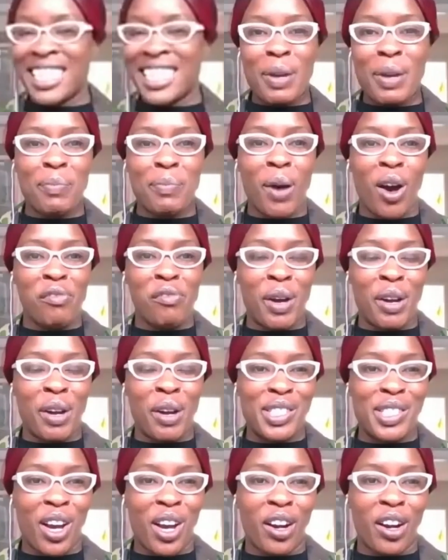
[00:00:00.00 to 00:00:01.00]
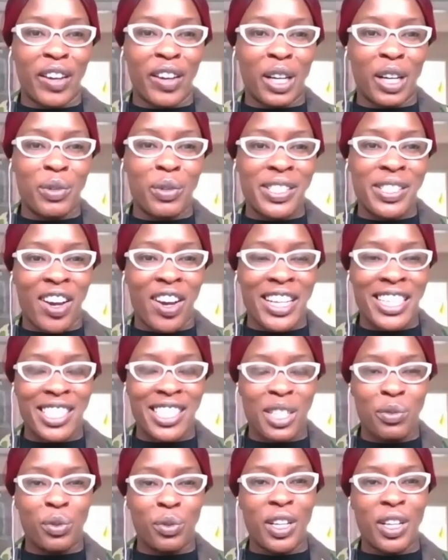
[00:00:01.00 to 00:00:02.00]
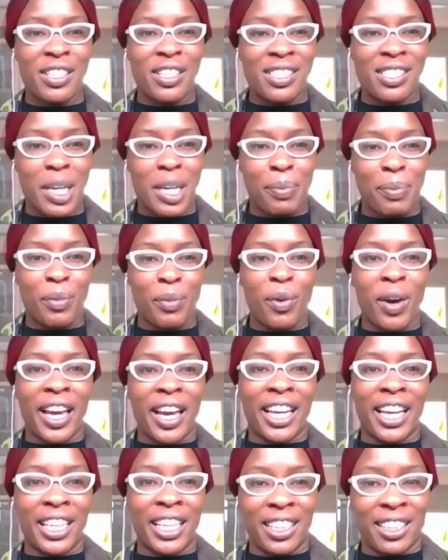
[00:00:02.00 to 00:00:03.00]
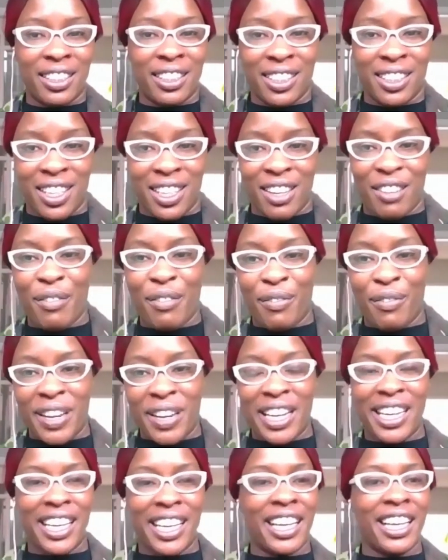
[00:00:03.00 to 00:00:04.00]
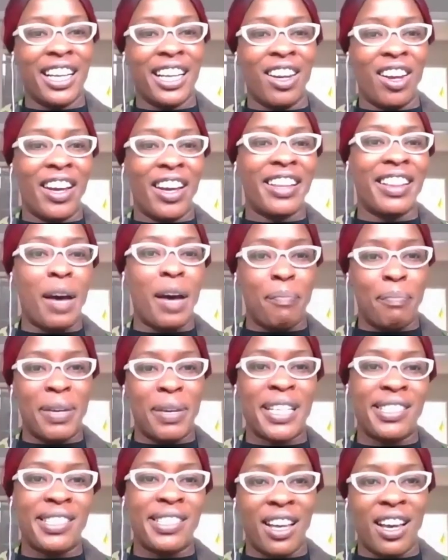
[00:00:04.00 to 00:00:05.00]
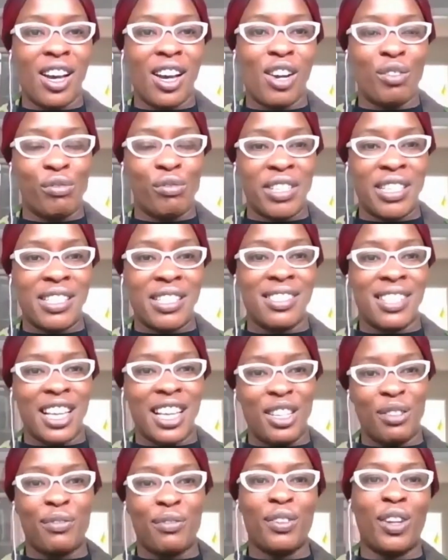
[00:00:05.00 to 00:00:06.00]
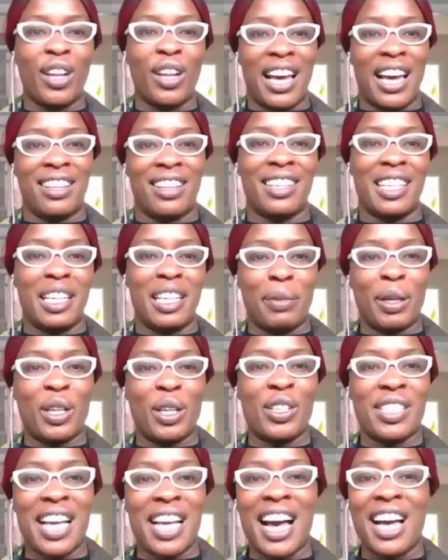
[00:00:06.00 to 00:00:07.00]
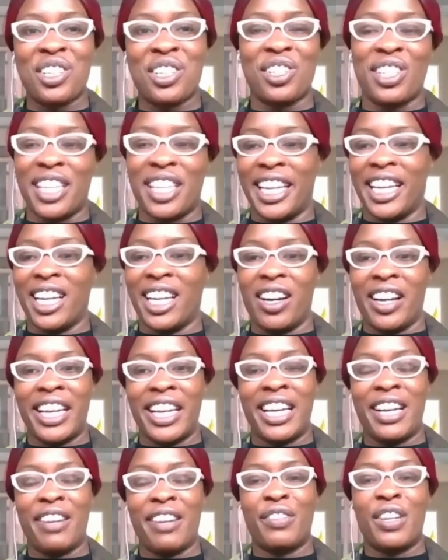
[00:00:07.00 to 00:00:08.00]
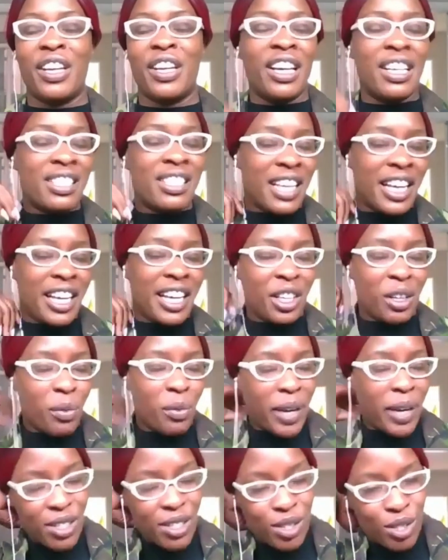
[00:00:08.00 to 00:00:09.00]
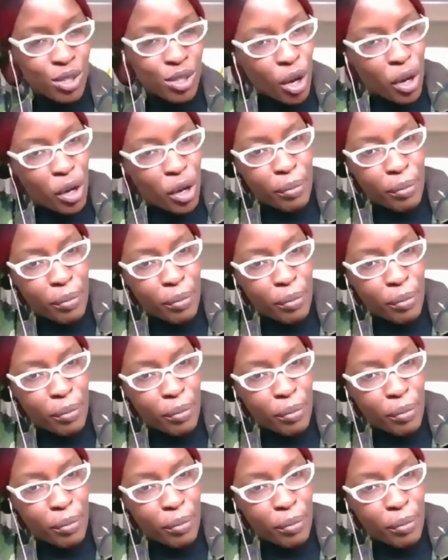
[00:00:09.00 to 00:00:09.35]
big part of my retiring was that I didn't want to step away feeling like that bitter, resentful athlete, because actually, I have taken away so